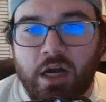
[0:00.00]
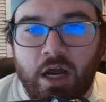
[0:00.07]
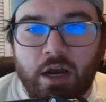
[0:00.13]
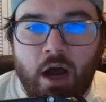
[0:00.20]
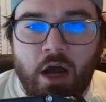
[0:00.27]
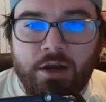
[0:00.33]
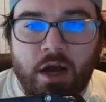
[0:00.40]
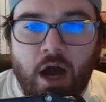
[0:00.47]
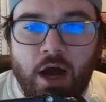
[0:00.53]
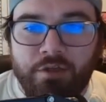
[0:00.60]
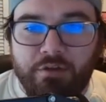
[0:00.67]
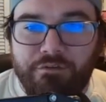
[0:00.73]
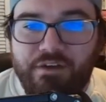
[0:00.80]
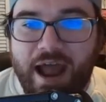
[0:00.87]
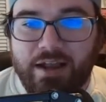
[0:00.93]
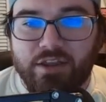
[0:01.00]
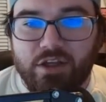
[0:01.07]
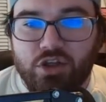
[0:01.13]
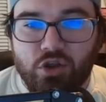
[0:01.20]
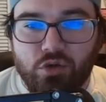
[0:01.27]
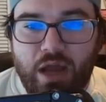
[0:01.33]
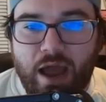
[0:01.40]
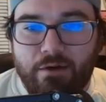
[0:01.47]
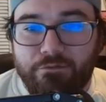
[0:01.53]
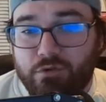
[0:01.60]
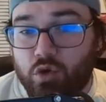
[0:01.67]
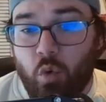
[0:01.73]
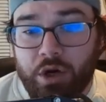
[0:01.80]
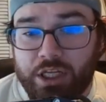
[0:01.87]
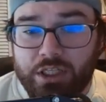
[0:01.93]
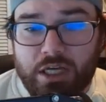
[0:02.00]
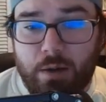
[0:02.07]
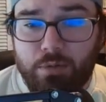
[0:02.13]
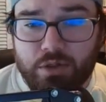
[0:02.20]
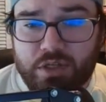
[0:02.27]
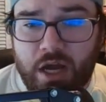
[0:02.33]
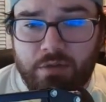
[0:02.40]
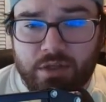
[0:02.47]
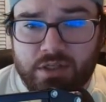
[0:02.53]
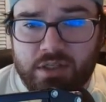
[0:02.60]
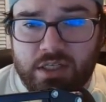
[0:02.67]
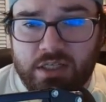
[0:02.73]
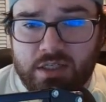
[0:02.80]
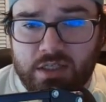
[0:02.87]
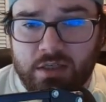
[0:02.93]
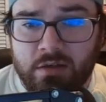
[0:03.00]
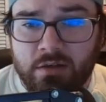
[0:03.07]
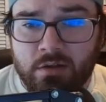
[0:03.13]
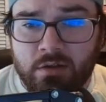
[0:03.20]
on the fact that you have 20 doubles on the season.